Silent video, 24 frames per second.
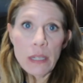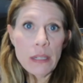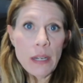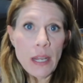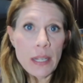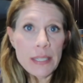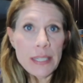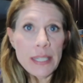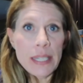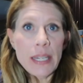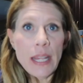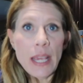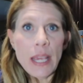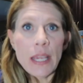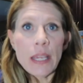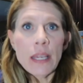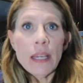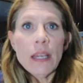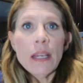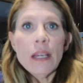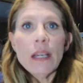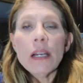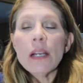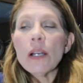not
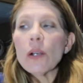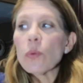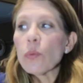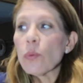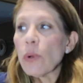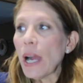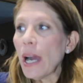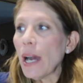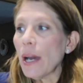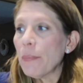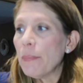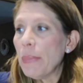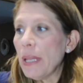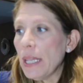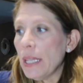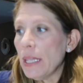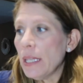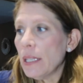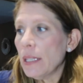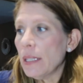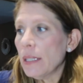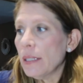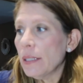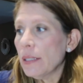today. Rob
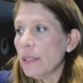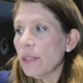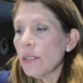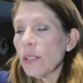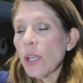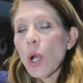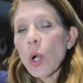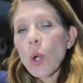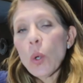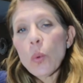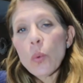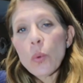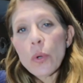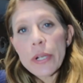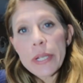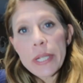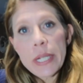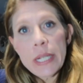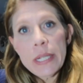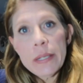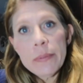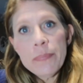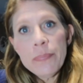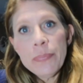is
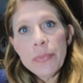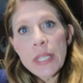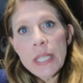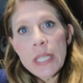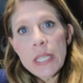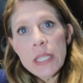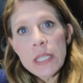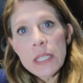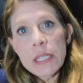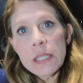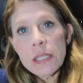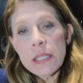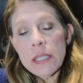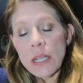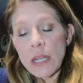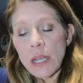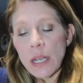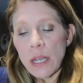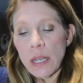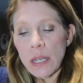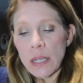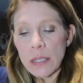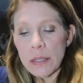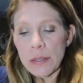working. He's
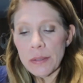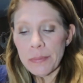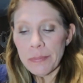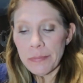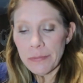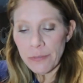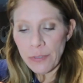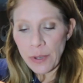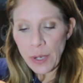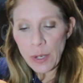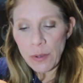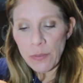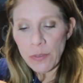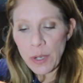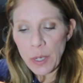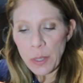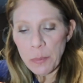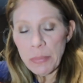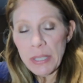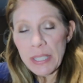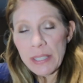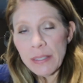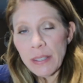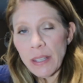very,
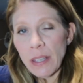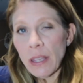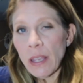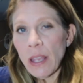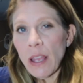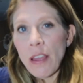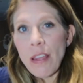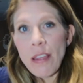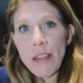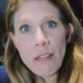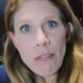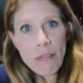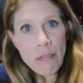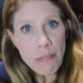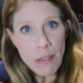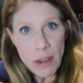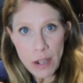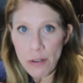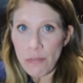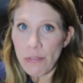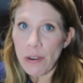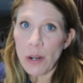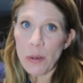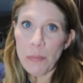very busy.
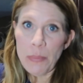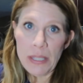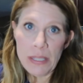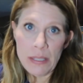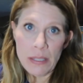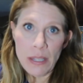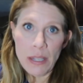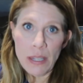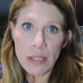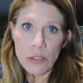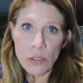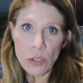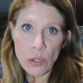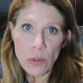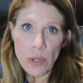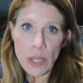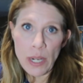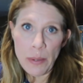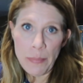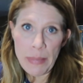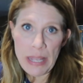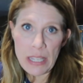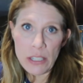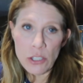Very, very busy, as you
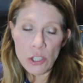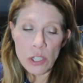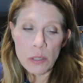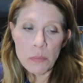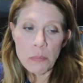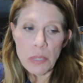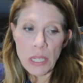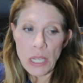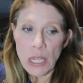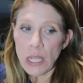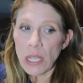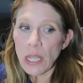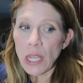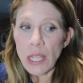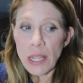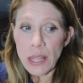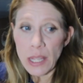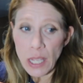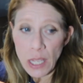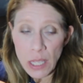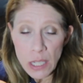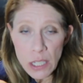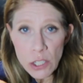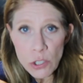can imagine, being in
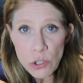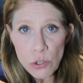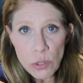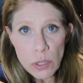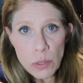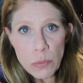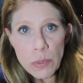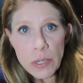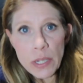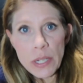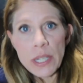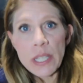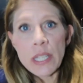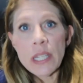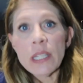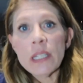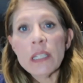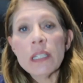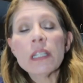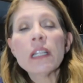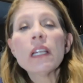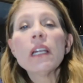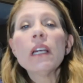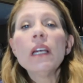the industry we're
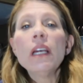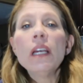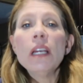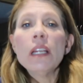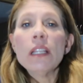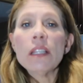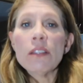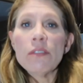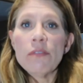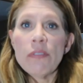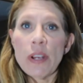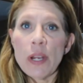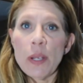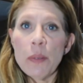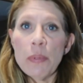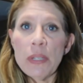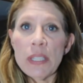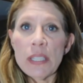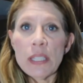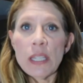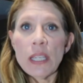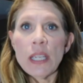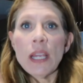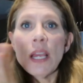in. It's very
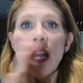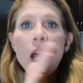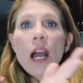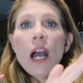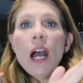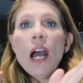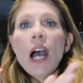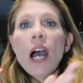busy.